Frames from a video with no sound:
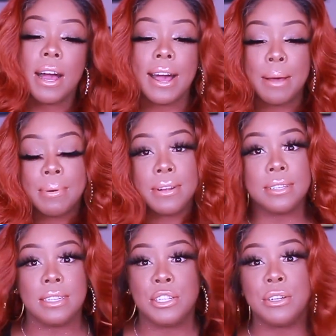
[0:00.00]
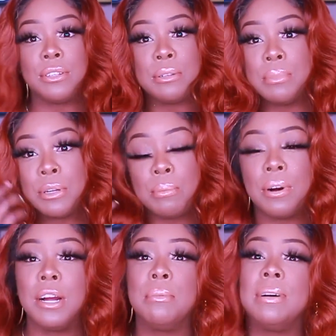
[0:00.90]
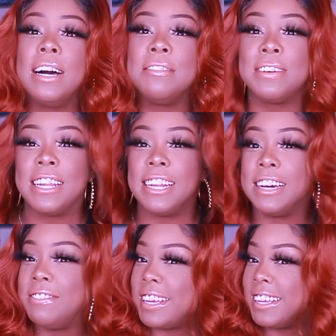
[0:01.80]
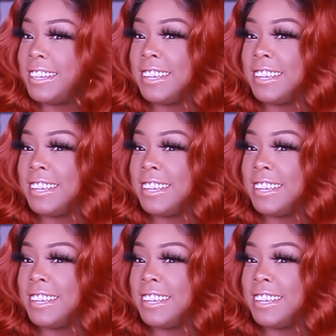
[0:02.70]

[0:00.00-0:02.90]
I personally chose the middle part, but I really love it.